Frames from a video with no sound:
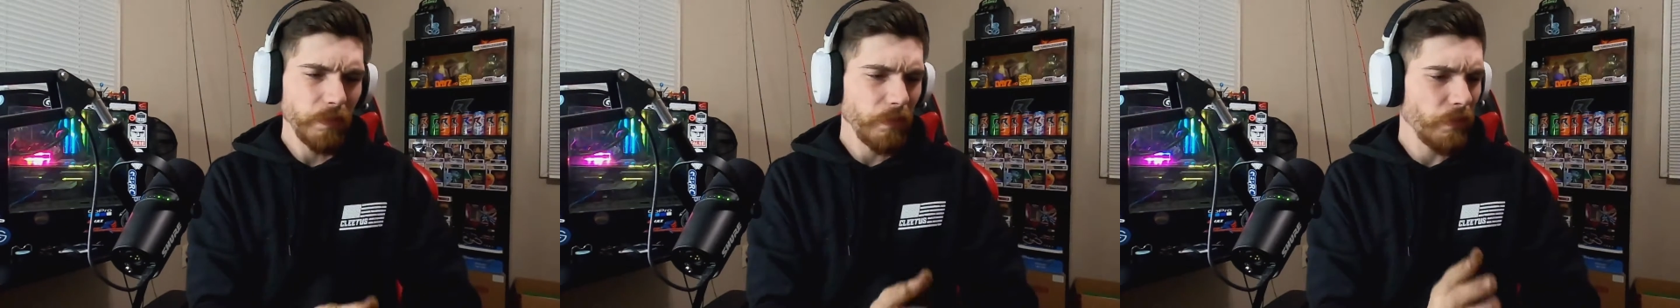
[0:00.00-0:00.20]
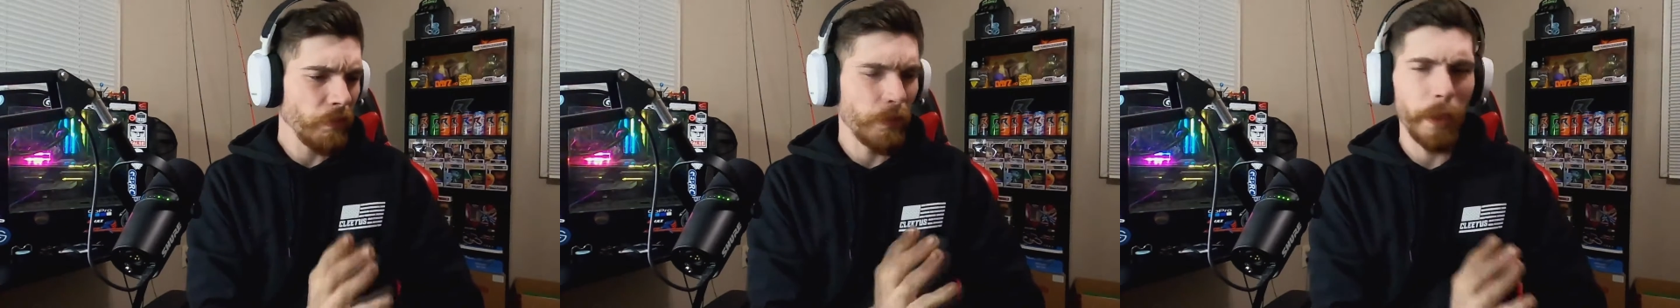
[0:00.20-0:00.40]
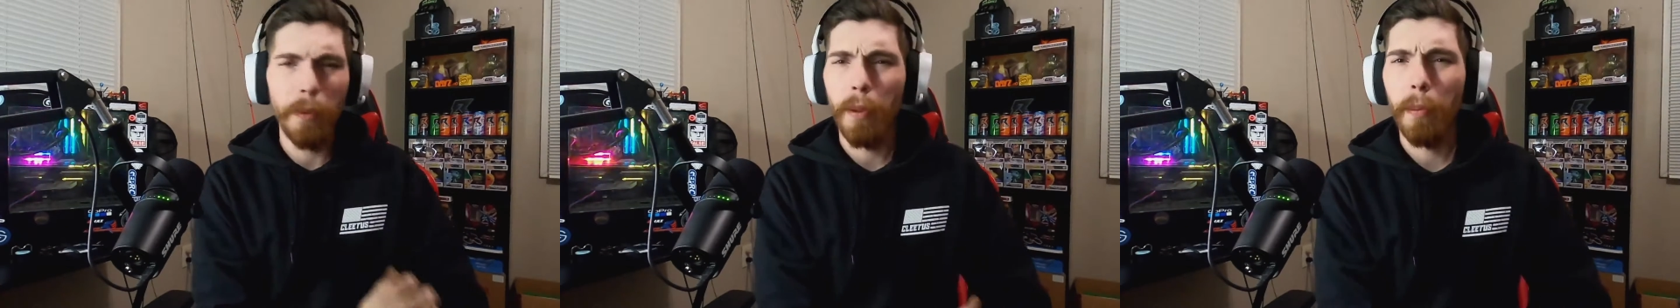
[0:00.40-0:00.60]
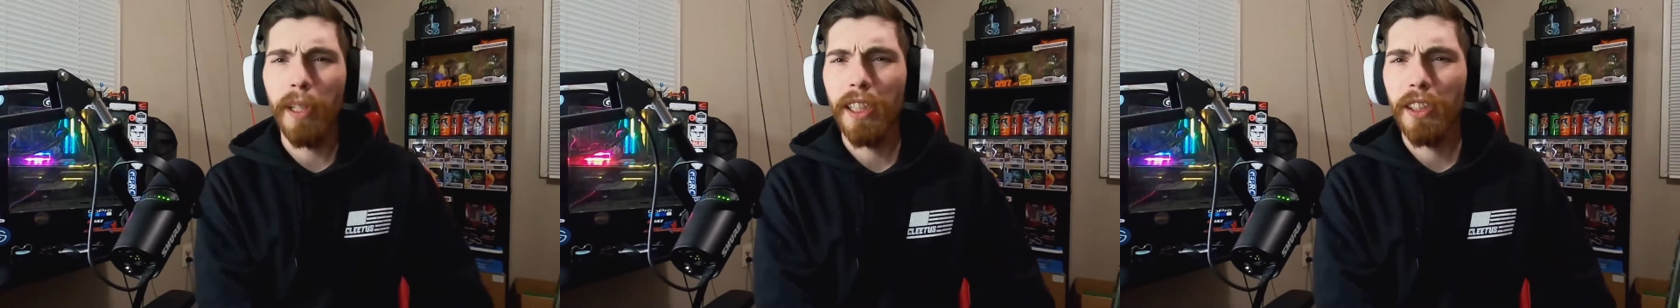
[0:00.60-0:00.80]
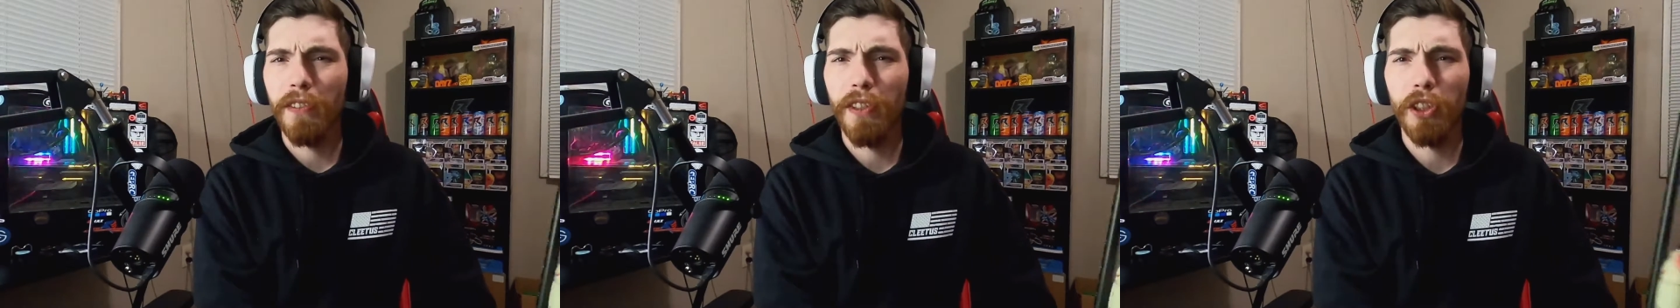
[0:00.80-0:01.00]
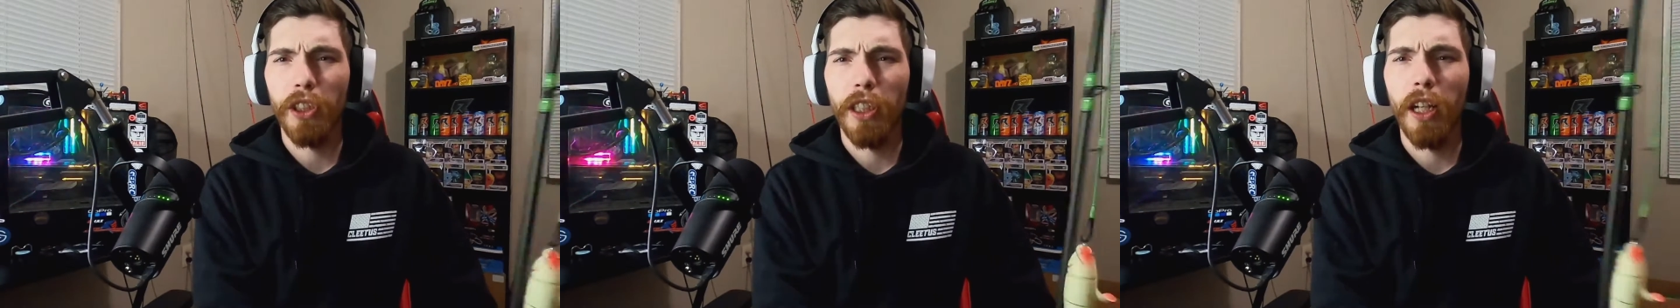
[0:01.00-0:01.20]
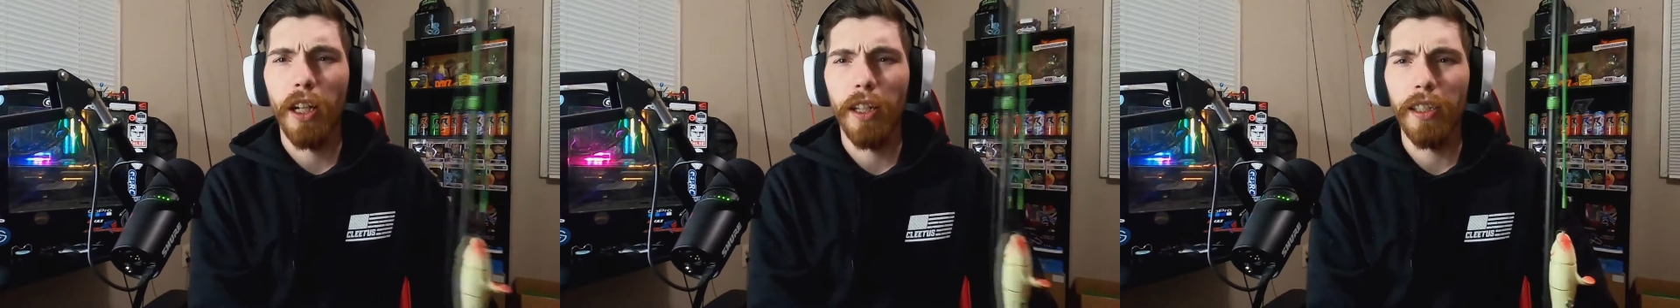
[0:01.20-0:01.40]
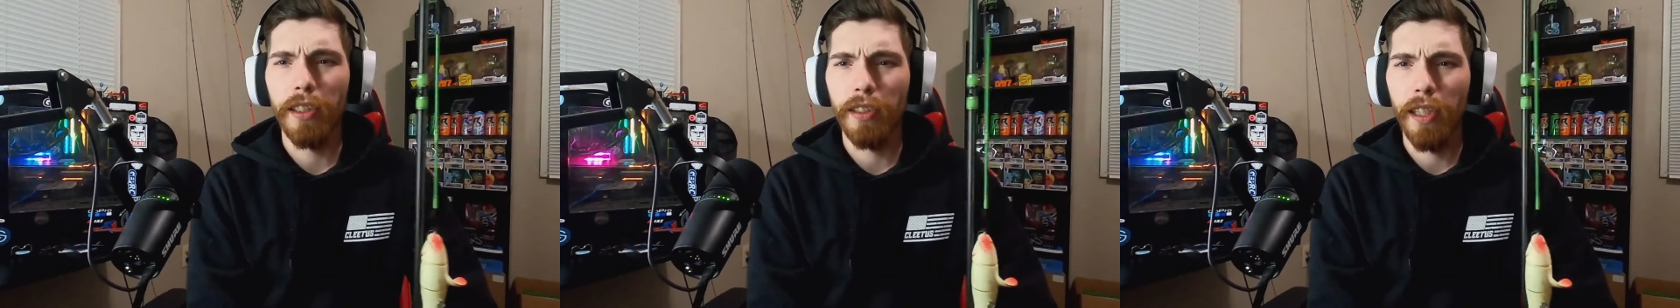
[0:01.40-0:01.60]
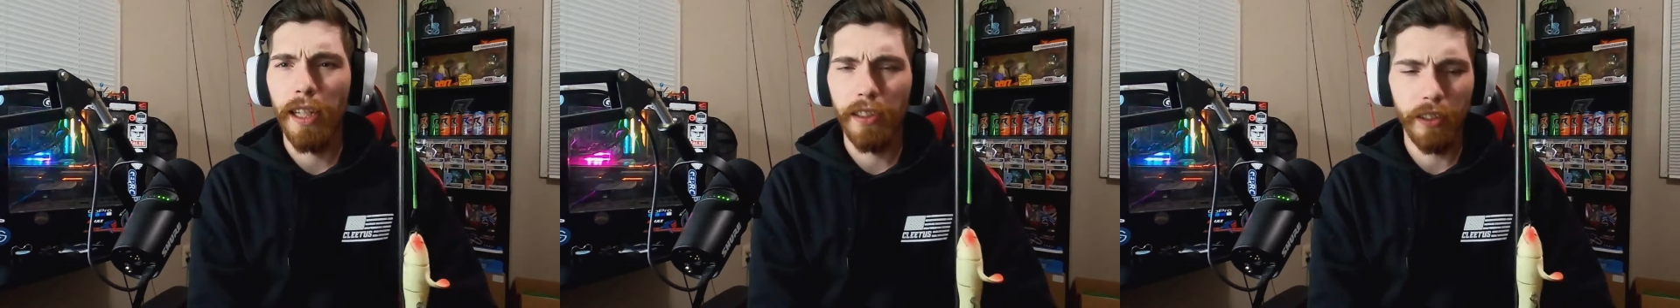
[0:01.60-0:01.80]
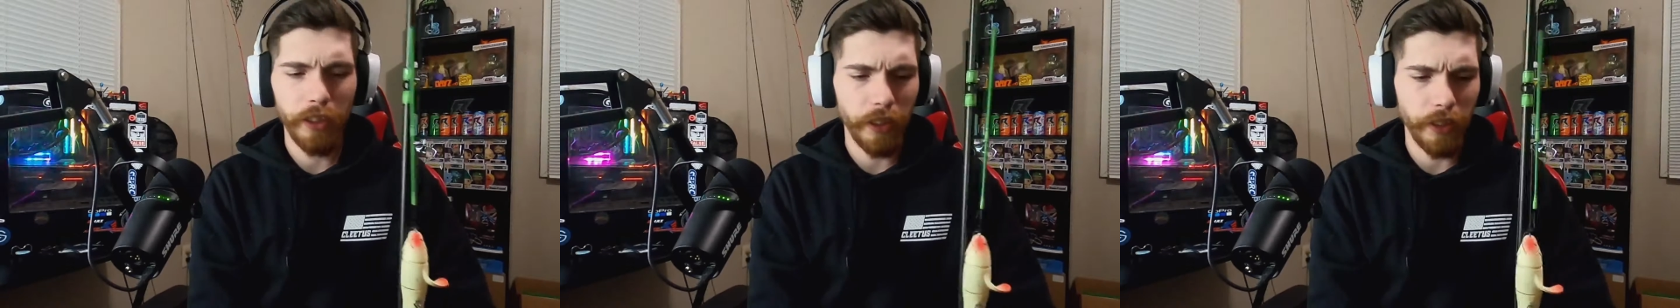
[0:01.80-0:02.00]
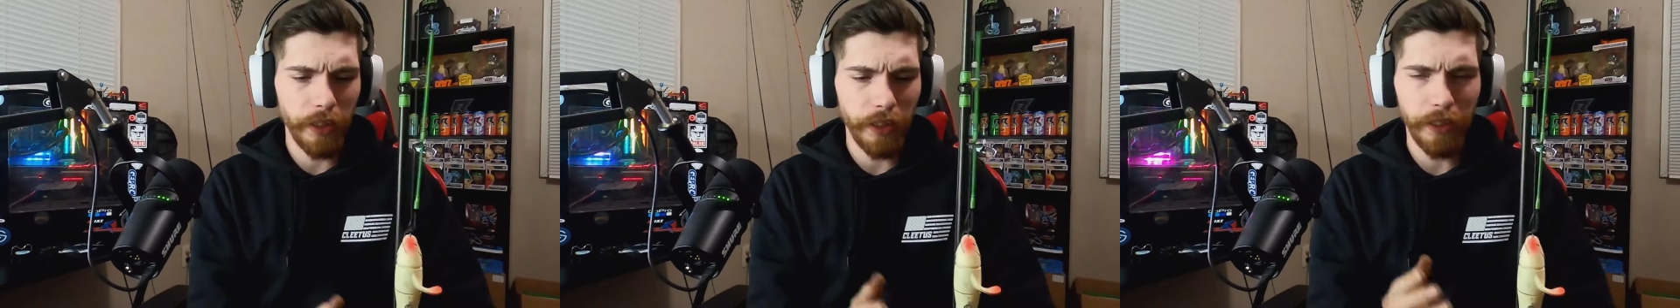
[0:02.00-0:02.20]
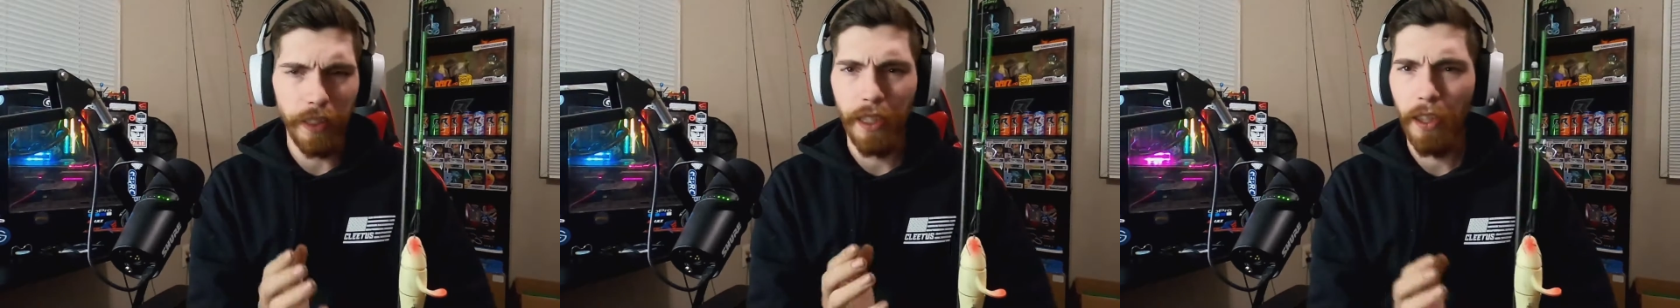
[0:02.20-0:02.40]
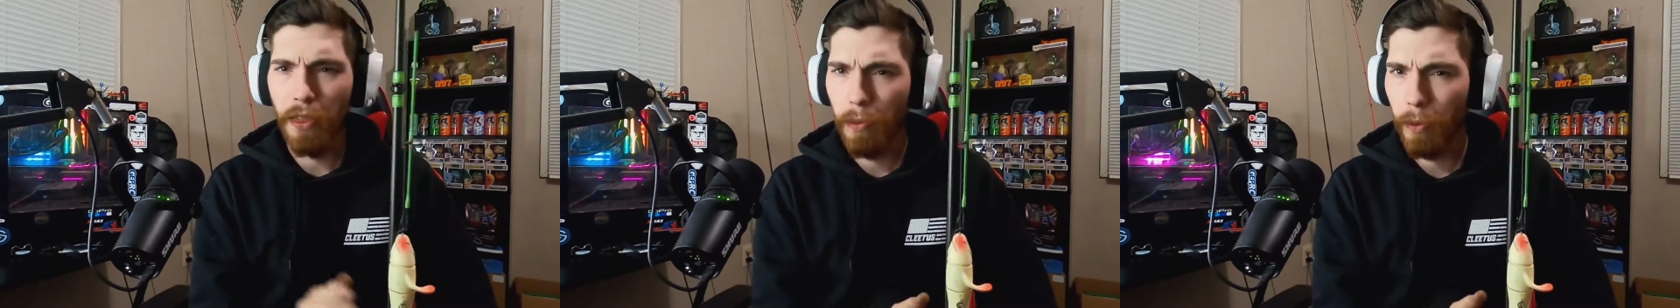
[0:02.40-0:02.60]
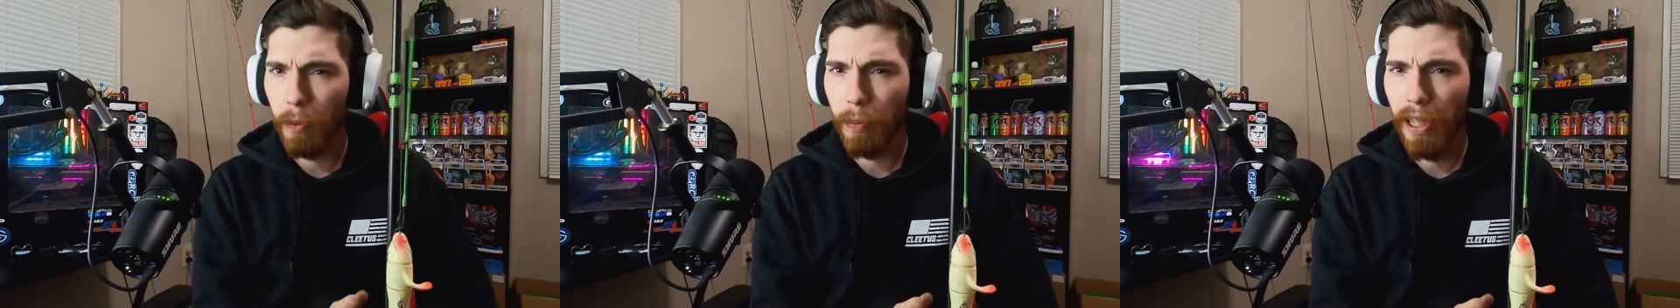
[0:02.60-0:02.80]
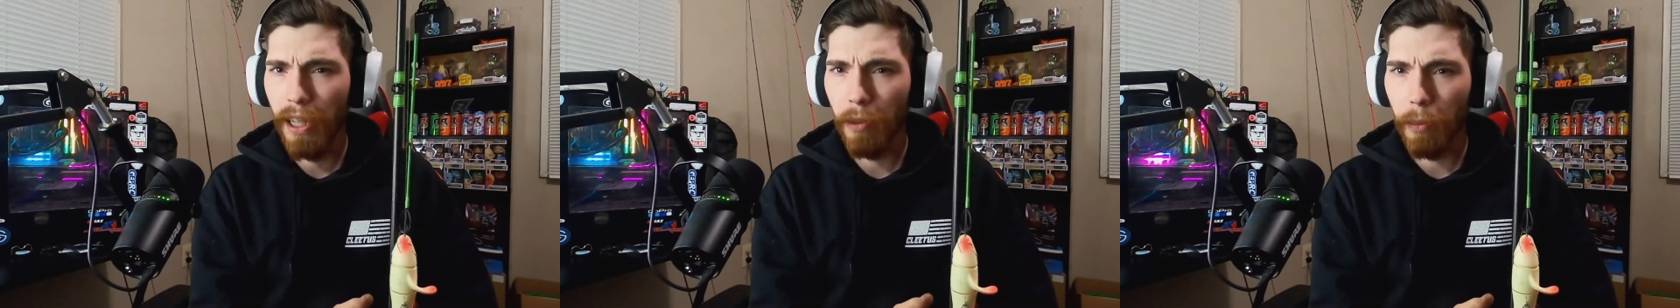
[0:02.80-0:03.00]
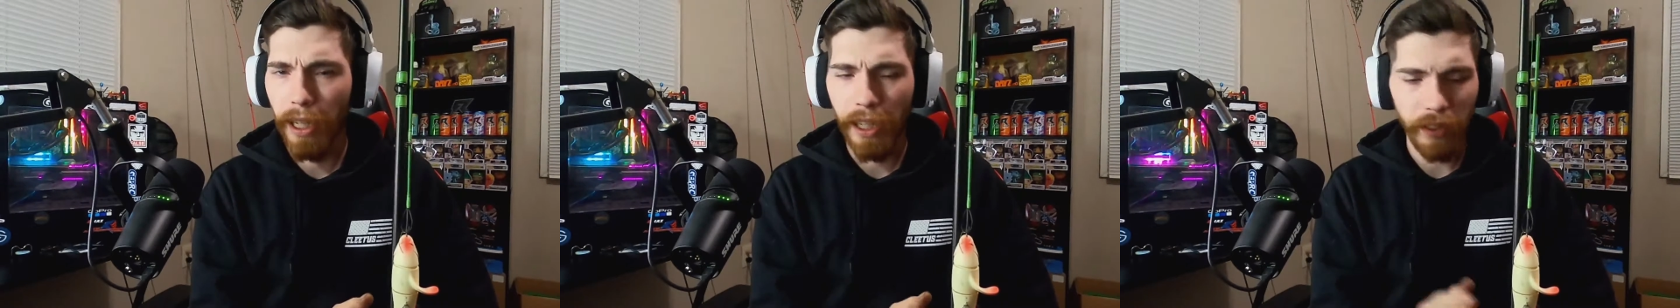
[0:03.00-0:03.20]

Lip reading: Maybe the biggest fish I caught on this last year is a 3-pound bass.